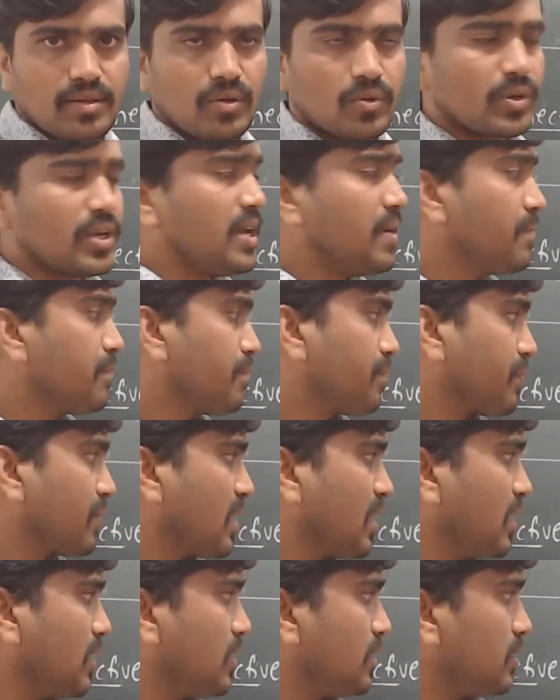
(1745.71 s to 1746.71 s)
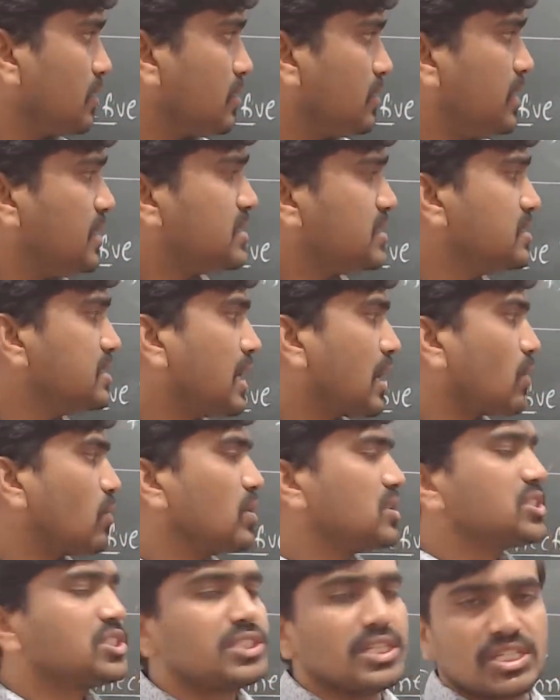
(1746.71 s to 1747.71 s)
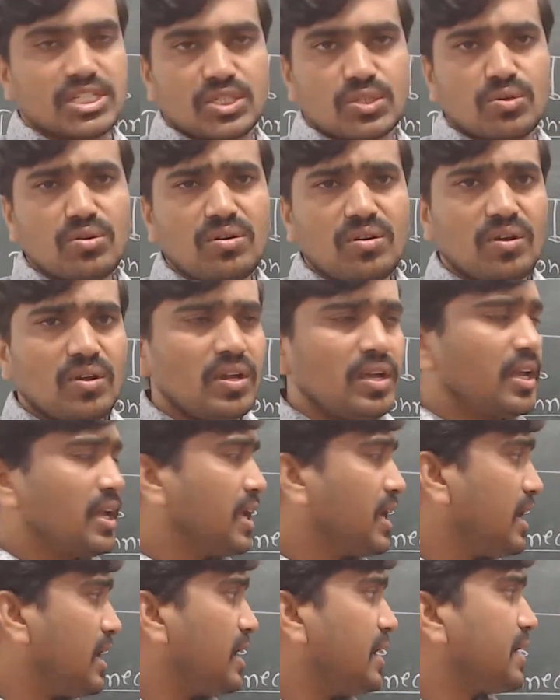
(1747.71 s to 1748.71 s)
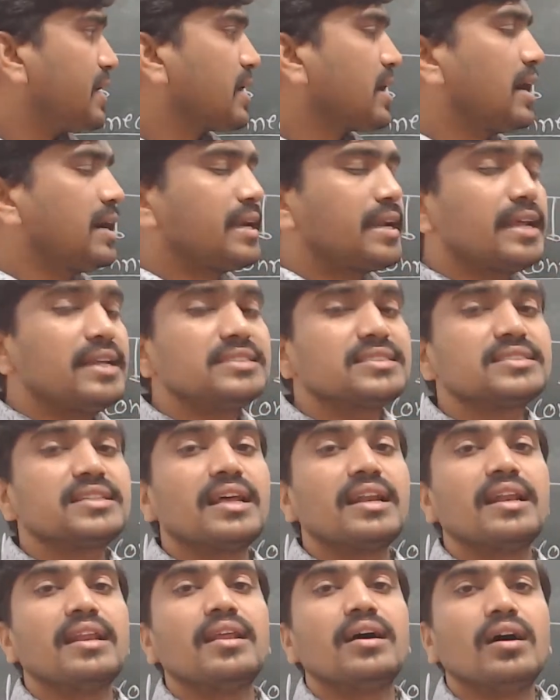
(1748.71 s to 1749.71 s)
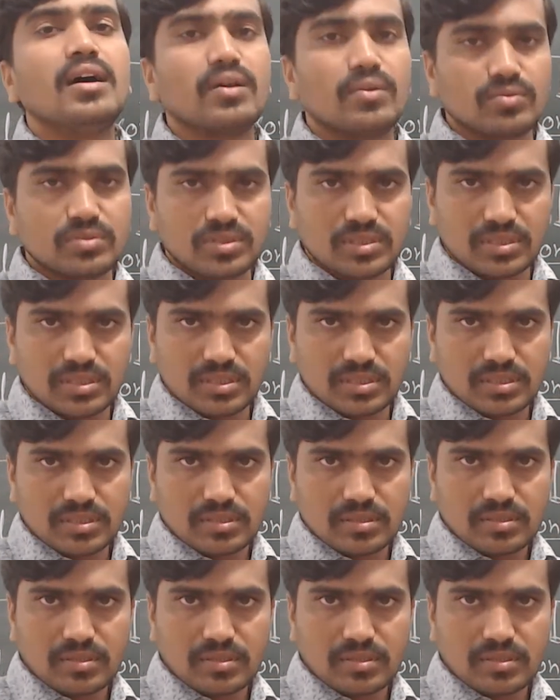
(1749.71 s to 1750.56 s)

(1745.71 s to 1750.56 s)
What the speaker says: Okay. This nervous tissue, here it contains the nerves.